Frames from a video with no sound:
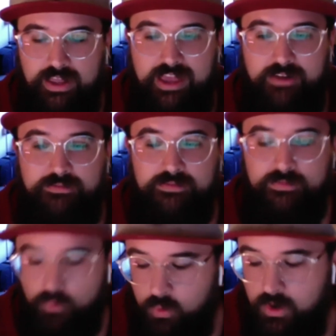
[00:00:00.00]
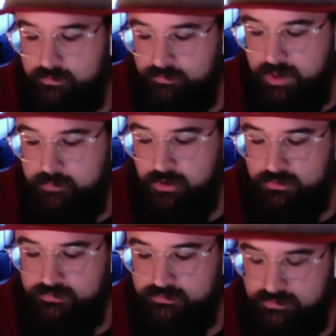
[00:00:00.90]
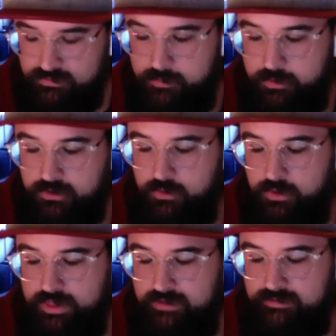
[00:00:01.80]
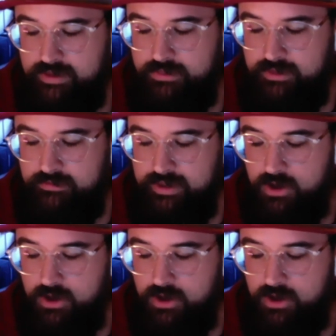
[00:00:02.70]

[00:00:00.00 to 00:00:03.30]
And what people typically, when they say things like,